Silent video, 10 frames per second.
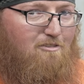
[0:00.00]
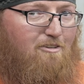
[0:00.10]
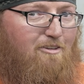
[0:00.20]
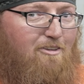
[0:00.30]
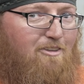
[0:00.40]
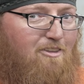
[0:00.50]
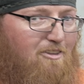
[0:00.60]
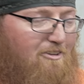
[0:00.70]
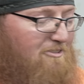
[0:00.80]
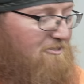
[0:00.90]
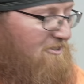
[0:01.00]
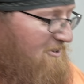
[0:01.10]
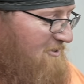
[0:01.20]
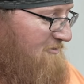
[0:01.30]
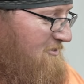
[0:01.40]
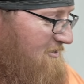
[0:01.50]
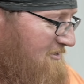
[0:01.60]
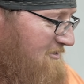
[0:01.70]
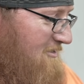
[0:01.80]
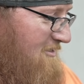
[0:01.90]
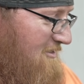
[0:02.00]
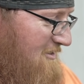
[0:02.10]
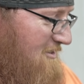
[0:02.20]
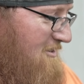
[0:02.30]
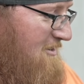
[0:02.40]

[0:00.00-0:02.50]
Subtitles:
have worked on a few bed floors that I've seen that look